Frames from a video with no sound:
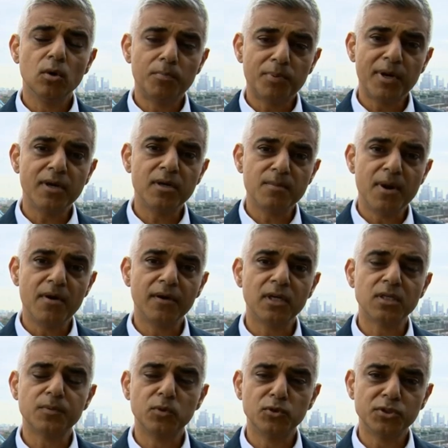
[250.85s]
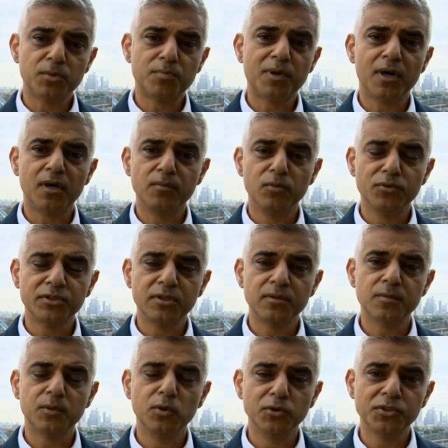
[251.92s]
who are proud Americans, but also proud
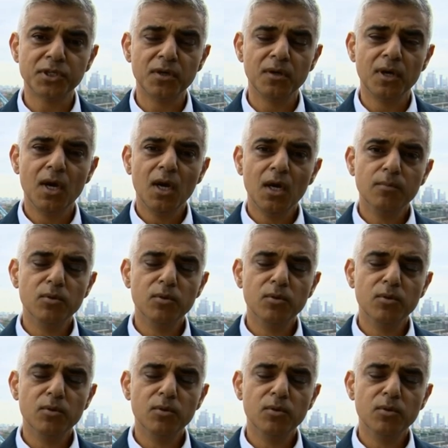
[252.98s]
Muslims, but also